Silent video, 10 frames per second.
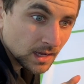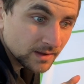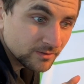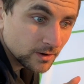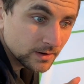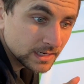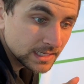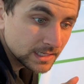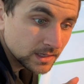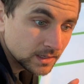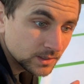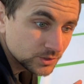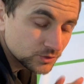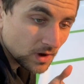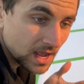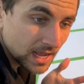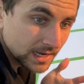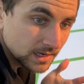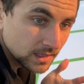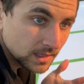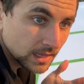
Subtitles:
I've already dried,